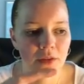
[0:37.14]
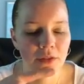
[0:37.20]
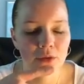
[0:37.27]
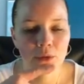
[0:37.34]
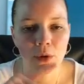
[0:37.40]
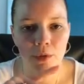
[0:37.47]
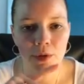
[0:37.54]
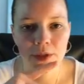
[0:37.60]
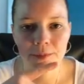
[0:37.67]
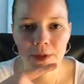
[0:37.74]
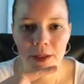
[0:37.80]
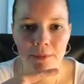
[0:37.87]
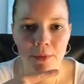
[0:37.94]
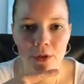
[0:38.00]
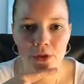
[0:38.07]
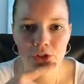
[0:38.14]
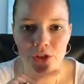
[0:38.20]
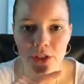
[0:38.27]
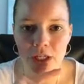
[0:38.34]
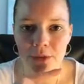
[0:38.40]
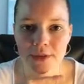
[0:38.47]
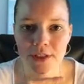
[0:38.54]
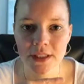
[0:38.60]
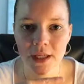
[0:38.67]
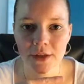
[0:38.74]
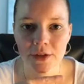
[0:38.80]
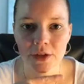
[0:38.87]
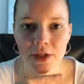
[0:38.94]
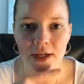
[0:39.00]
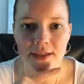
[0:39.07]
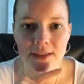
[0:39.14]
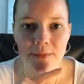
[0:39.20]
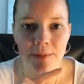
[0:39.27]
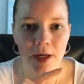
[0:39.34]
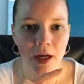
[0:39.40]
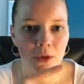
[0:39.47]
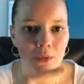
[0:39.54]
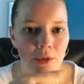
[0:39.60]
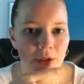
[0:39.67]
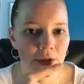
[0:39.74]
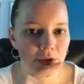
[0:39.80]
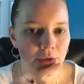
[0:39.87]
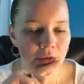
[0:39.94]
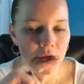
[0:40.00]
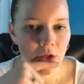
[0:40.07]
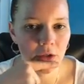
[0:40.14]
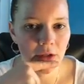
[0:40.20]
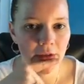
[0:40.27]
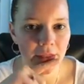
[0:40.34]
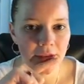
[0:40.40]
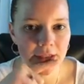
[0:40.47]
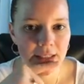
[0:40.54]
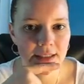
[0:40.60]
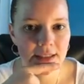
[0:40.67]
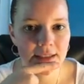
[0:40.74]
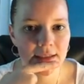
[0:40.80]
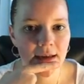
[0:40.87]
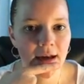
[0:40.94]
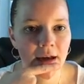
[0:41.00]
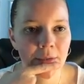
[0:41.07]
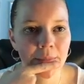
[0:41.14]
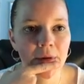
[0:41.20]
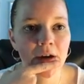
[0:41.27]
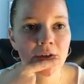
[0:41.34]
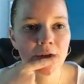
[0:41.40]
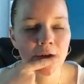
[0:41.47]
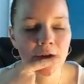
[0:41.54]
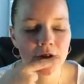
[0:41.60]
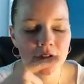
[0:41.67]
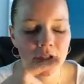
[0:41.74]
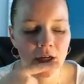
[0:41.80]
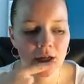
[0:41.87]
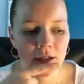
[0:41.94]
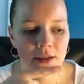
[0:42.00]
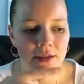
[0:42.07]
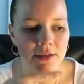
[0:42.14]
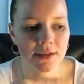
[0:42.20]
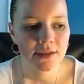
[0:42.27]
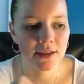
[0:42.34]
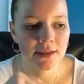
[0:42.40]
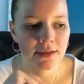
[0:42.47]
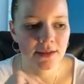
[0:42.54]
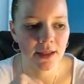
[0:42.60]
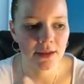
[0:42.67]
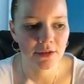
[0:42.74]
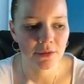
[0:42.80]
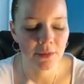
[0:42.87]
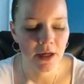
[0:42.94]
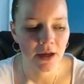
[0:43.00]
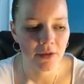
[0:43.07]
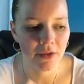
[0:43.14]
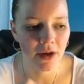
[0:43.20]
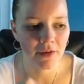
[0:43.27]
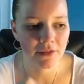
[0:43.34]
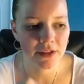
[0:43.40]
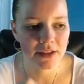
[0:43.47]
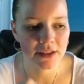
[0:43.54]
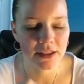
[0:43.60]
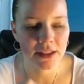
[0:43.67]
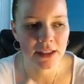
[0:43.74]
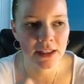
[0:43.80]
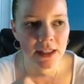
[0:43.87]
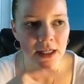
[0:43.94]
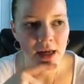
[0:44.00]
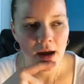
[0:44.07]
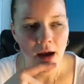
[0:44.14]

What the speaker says: the rolling pin motion I was telling you guys about, where you go like this under their tongues, inside their mouth, obviously,